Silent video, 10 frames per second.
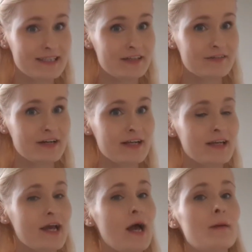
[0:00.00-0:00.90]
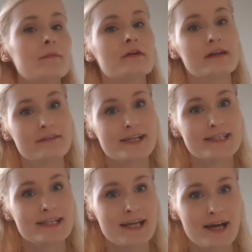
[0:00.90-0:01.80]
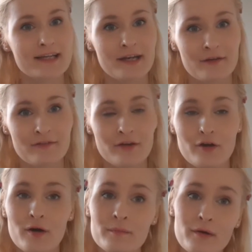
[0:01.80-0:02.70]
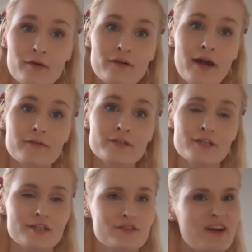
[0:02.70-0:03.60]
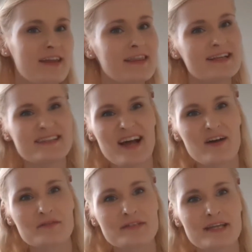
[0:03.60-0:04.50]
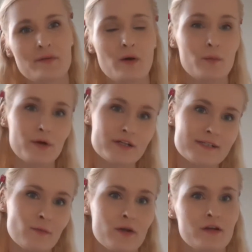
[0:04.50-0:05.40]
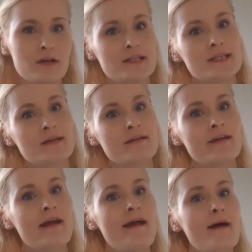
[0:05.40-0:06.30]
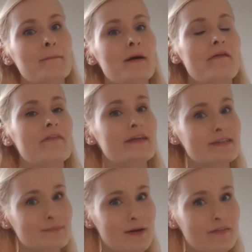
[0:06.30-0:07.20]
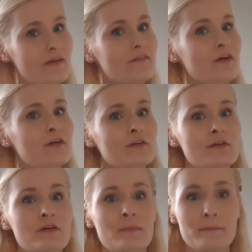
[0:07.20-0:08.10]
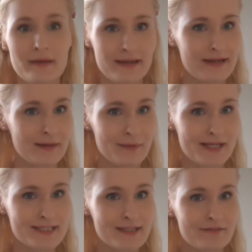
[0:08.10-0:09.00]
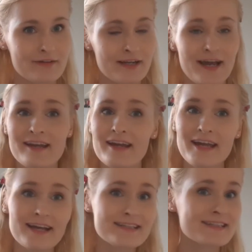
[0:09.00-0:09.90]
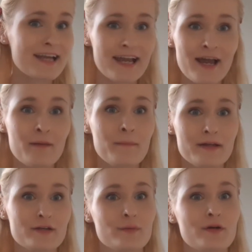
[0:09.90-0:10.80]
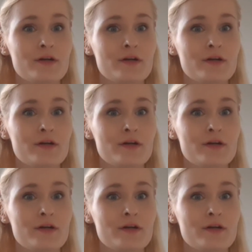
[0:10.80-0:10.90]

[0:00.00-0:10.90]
free. Previously, I did a few combo rounds, just trying things out, seeing what works, what doesn't. But this month I've gone completely plastic free and I can't say a better word